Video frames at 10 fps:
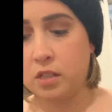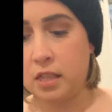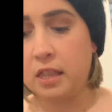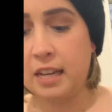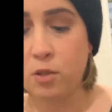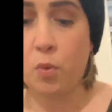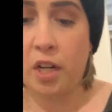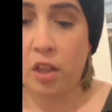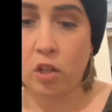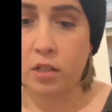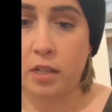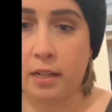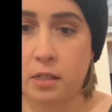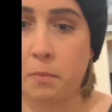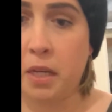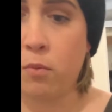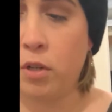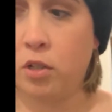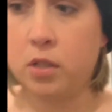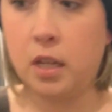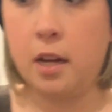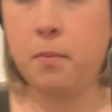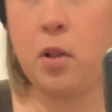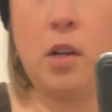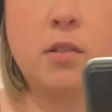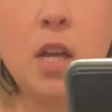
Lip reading: That's what it looks like to me when you see it up close.